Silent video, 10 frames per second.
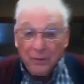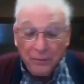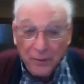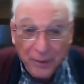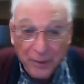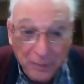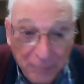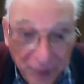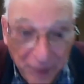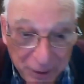very
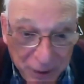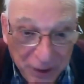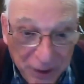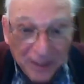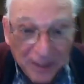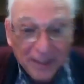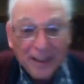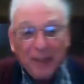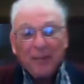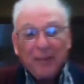much,
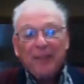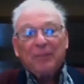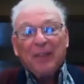Larry.